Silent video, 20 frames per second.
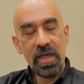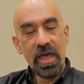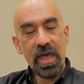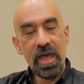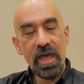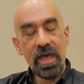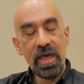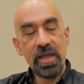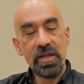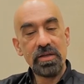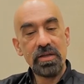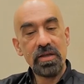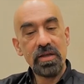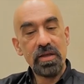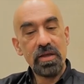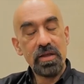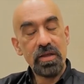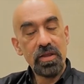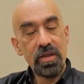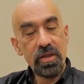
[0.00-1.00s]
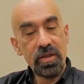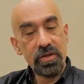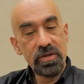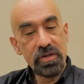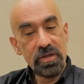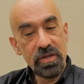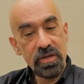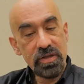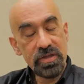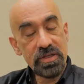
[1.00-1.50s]
And
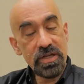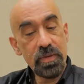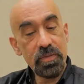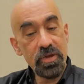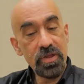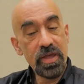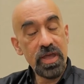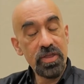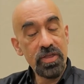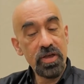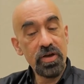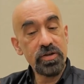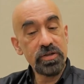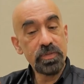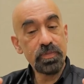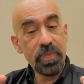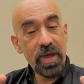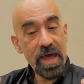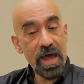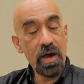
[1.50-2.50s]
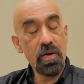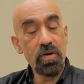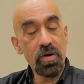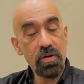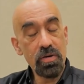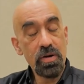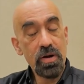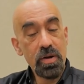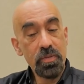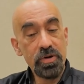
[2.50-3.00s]
those
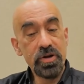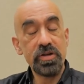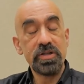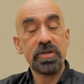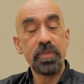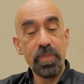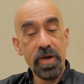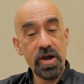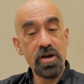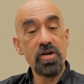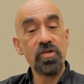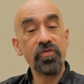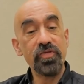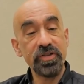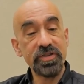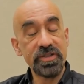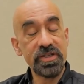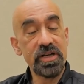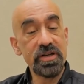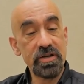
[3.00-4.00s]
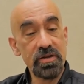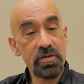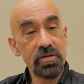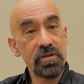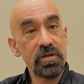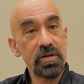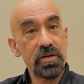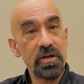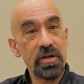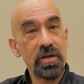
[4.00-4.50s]
produce a powerful signal,
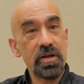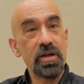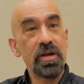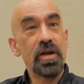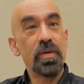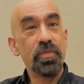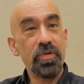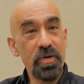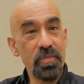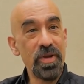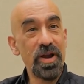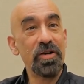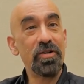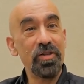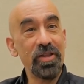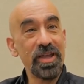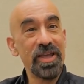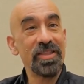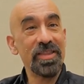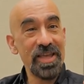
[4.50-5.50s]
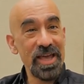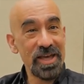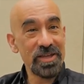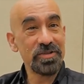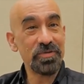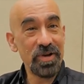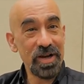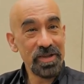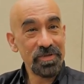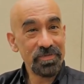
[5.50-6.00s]
primarily in the
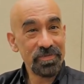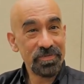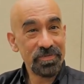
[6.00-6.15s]
X-ray.